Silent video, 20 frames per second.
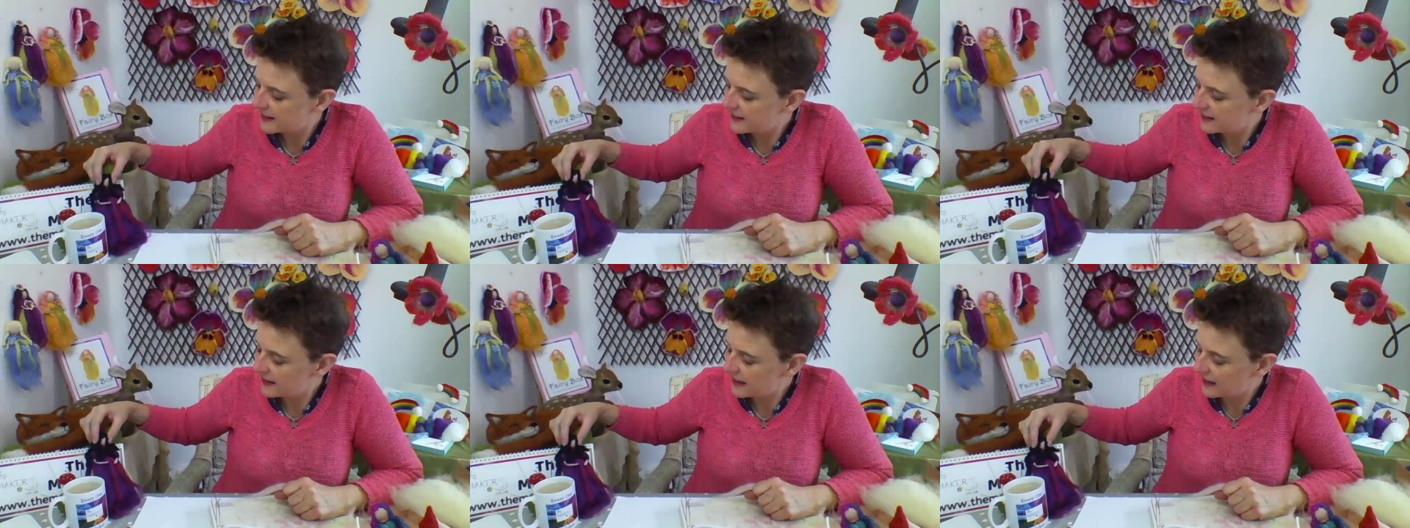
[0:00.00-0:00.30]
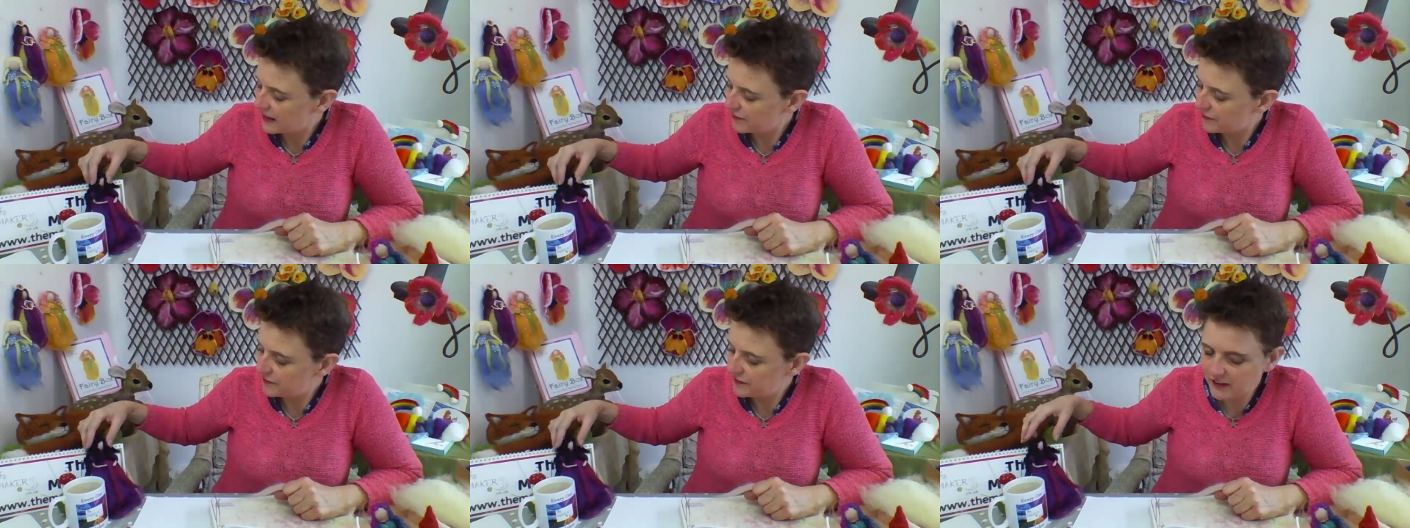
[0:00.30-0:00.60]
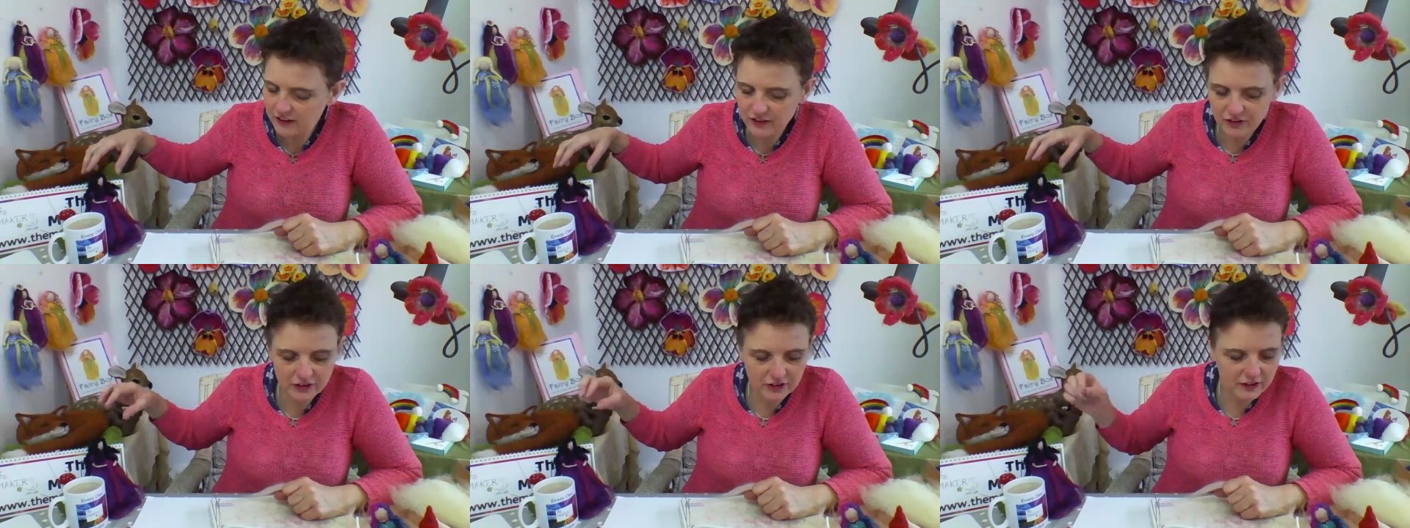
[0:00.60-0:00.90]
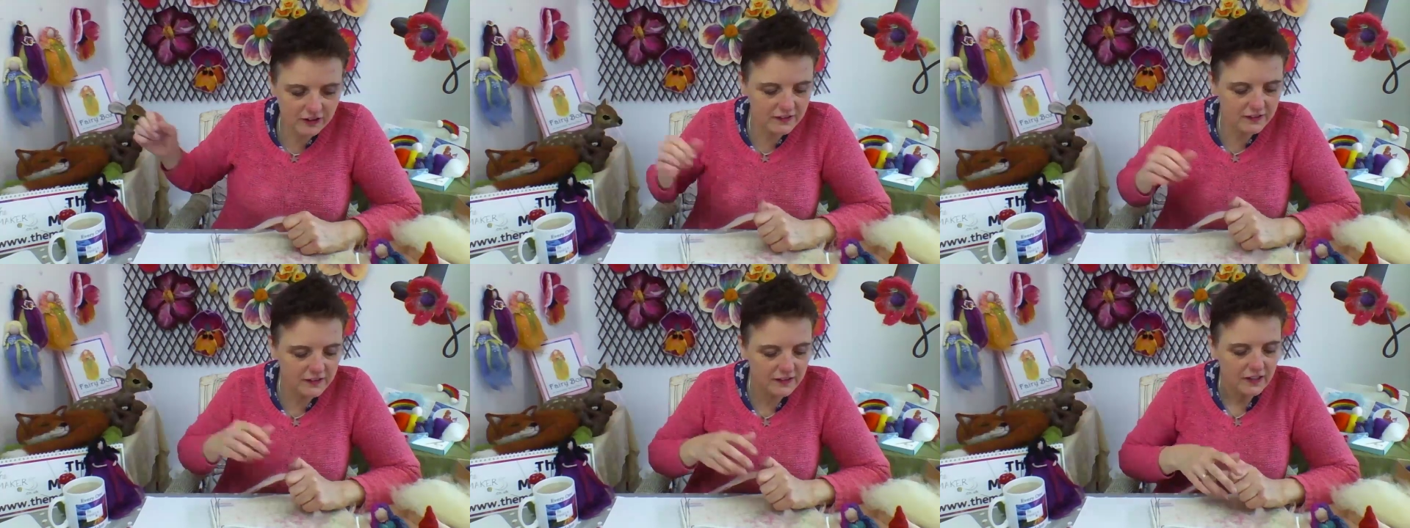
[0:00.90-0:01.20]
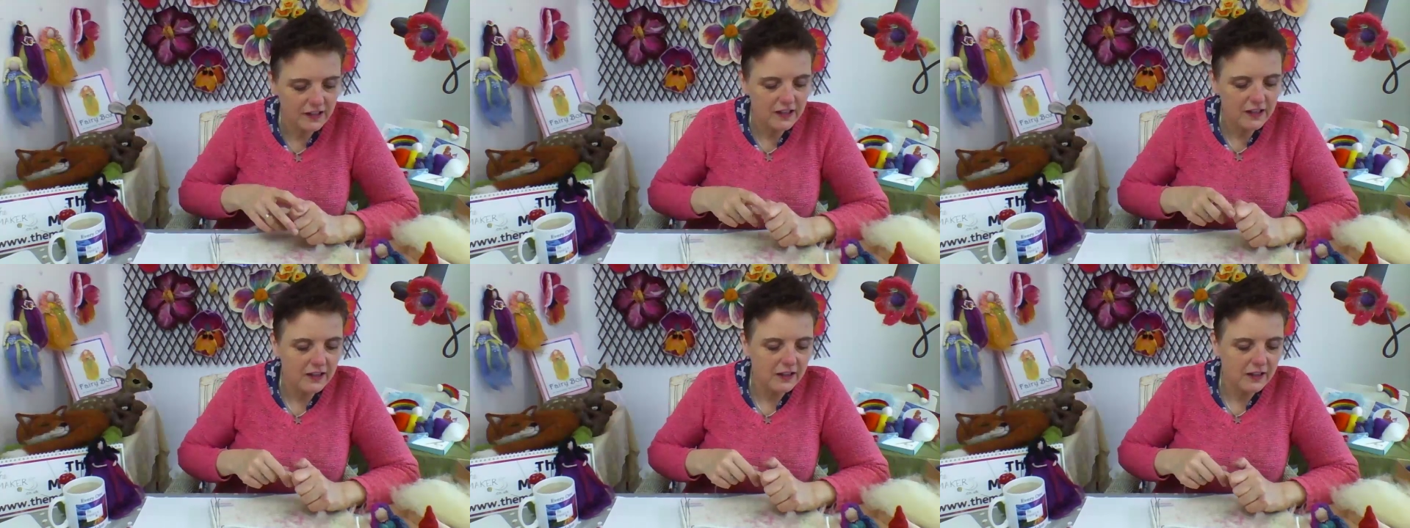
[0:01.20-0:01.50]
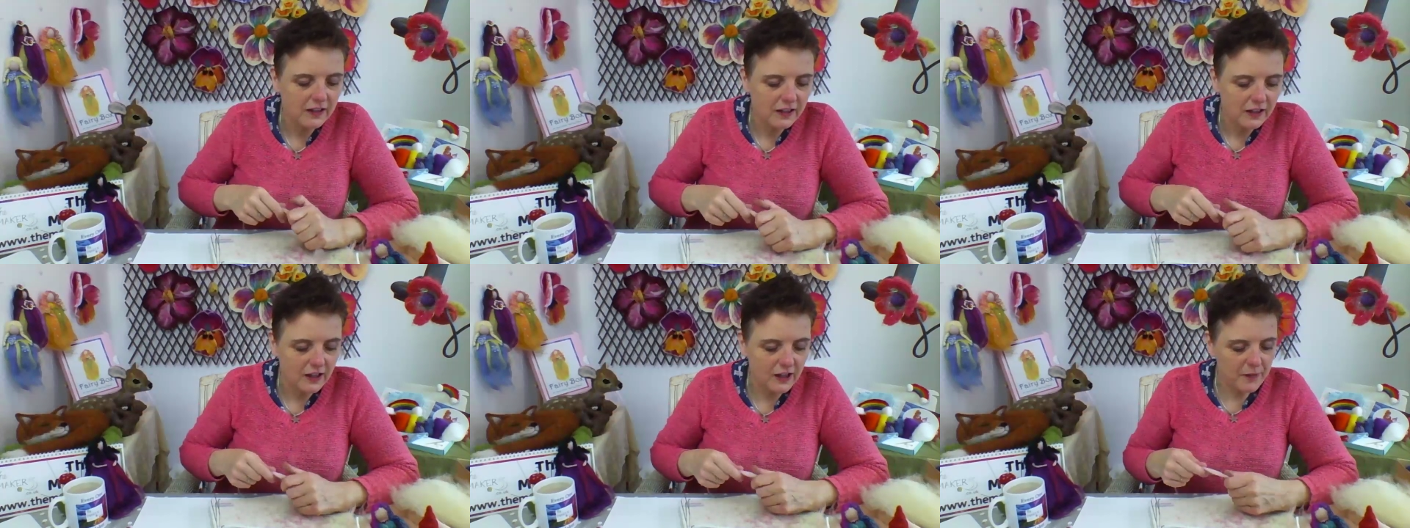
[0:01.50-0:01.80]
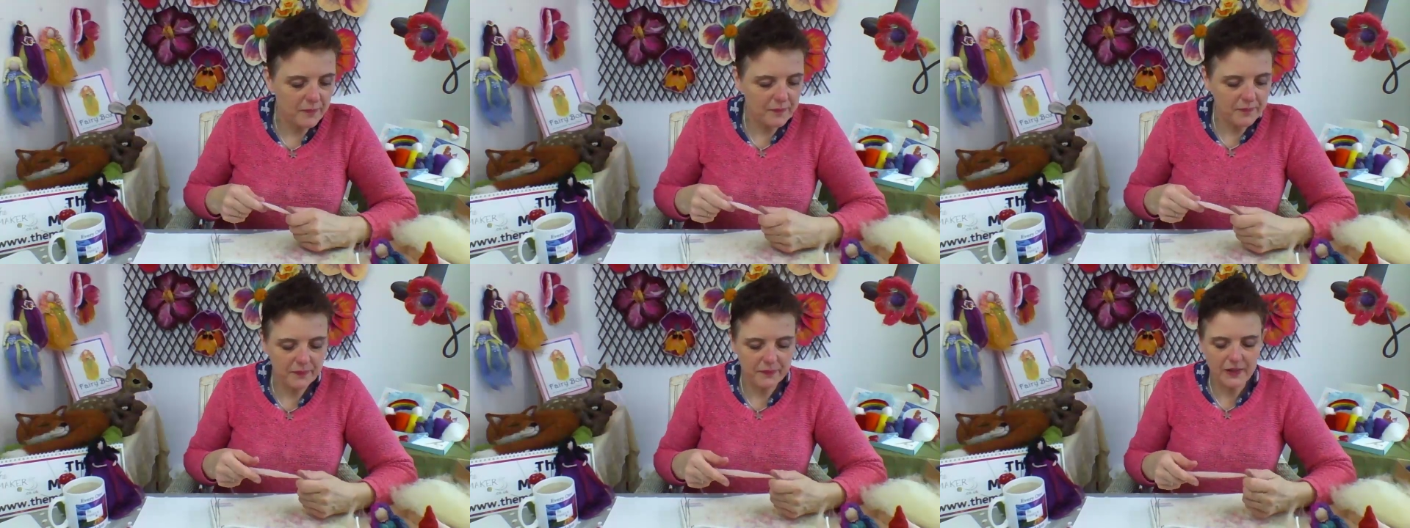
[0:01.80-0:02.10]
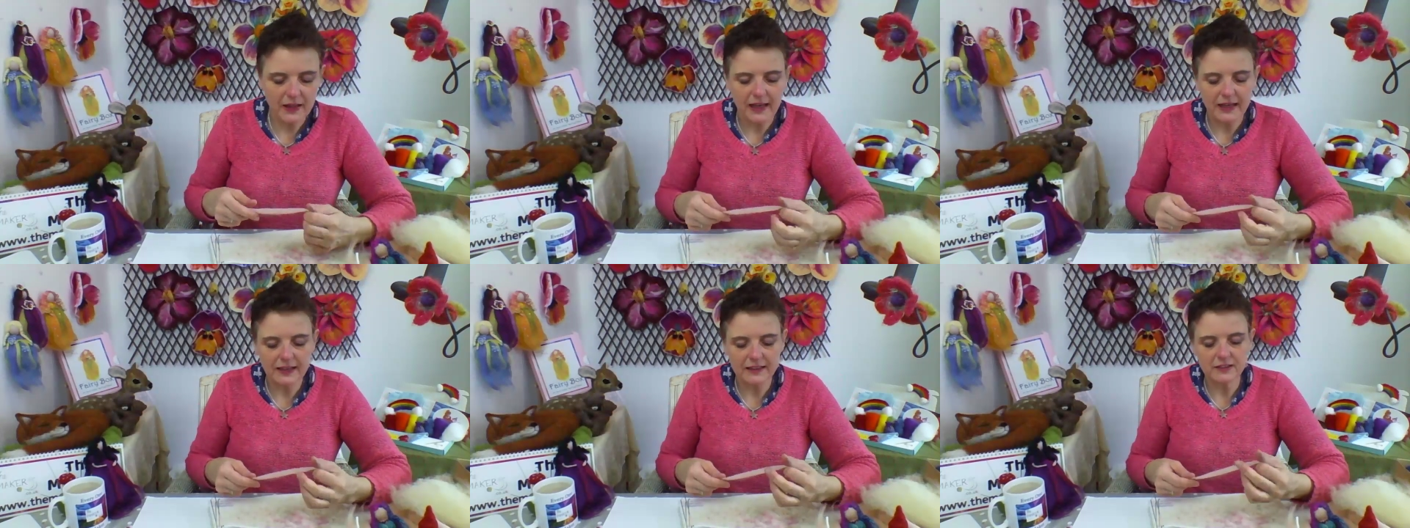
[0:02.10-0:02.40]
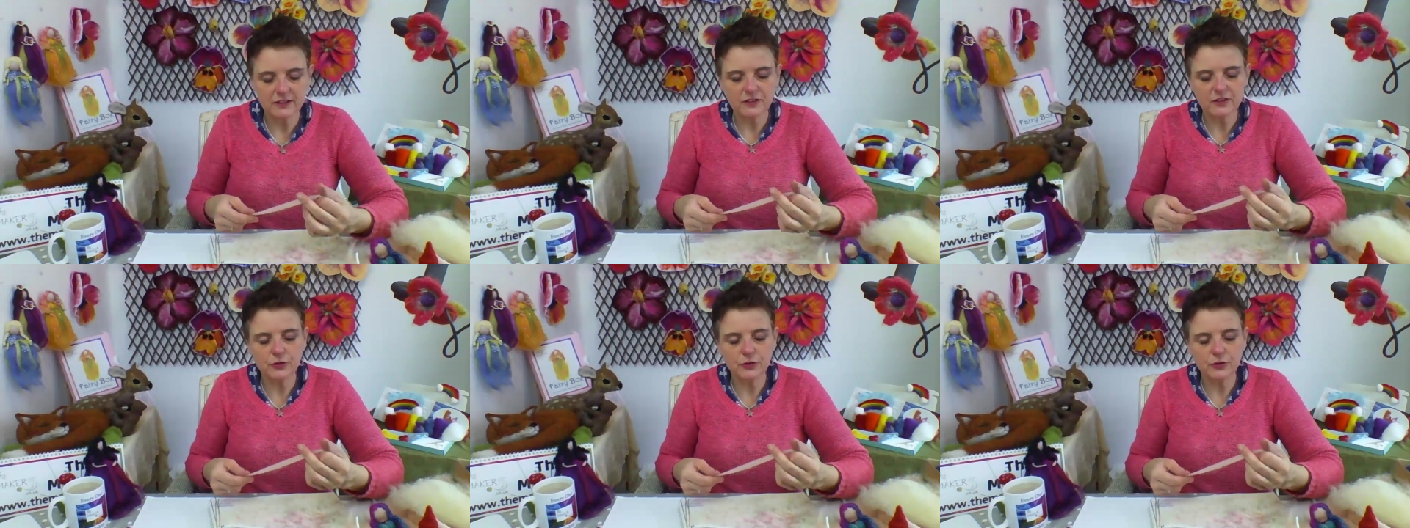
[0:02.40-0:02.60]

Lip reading: little features. And